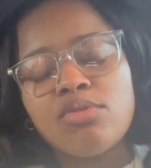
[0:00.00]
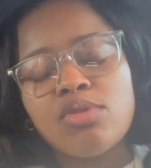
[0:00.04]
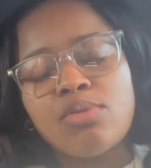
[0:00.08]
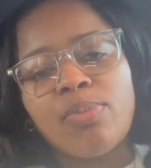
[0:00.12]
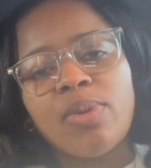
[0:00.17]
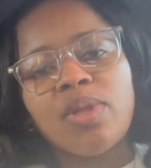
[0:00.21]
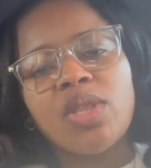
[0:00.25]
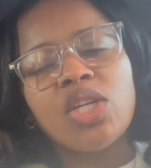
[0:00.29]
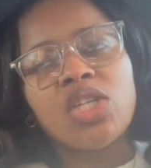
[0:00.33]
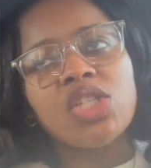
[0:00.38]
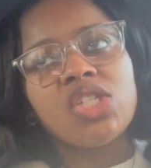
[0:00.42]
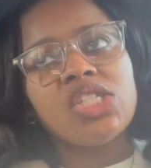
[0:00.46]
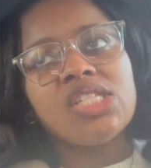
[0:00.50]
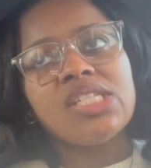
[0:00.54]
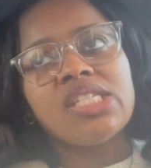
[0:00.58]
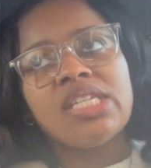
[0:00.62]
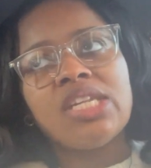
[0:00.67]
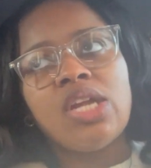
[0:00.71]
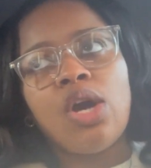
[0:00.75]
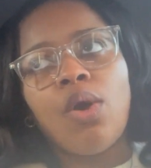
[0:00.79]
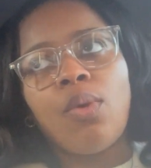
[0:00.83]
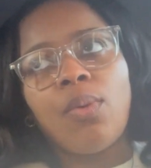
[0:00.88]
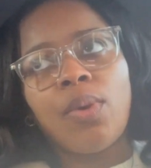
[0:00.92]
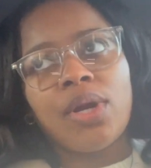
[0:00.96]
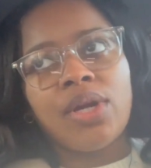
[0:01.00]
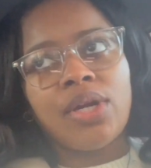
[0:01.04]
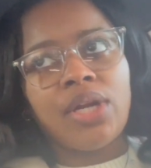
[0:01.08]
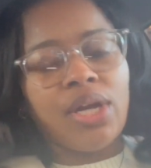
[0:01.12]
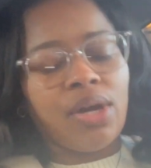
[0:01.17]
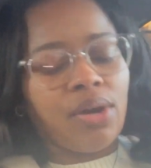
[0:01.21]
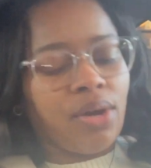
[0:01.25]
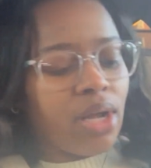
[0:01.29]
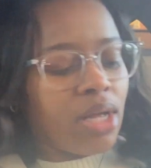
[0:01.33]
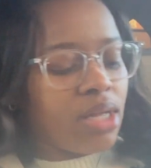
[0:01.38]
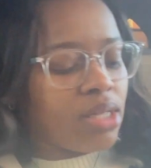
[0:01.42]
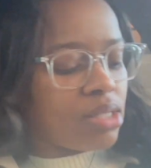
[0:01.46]
but they're just nowhere
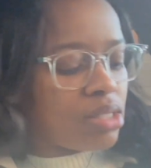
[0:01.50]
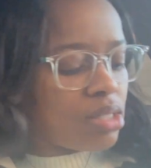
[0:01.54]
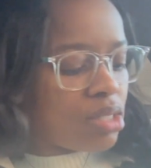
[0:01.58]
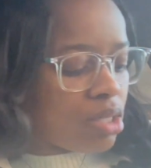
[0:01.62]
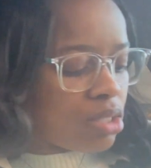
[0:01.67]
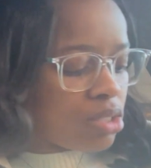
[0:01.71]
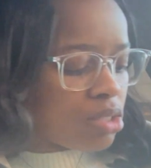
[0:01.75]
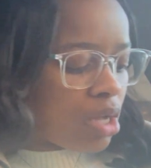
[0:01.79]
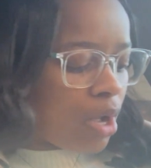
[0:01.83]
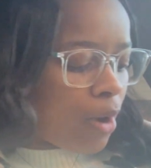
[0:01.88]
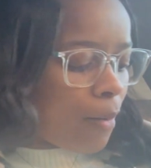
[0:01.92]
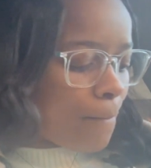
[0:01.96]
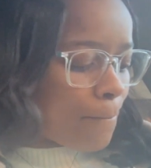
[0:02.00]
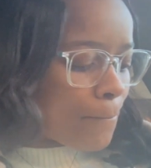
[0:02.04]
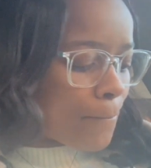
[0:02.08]
near us. So,